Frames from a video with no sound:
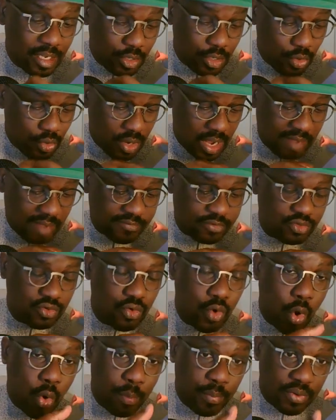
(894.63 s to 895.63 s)
You have
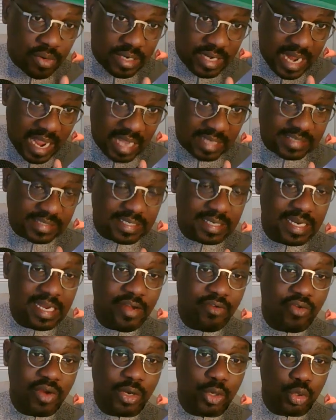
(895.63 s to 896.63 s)
to open that
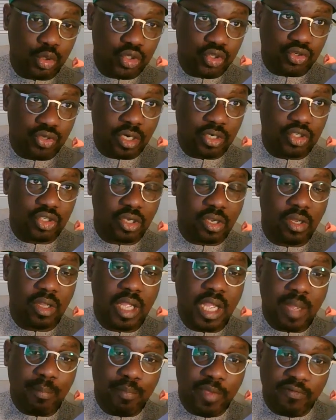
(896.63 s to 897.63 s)
cylindrical structure
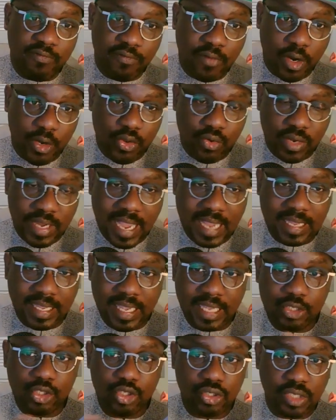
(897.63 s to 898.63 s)
before you can
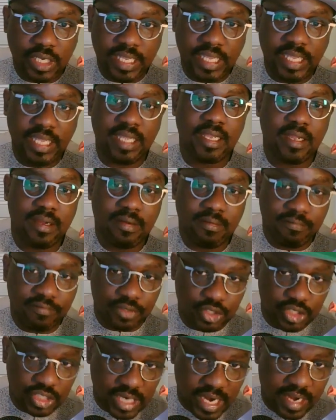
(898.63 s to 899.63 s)
get to the
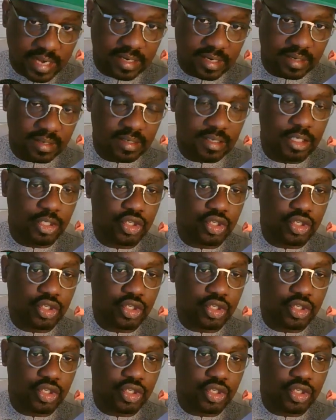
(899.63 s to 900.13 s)
vagina.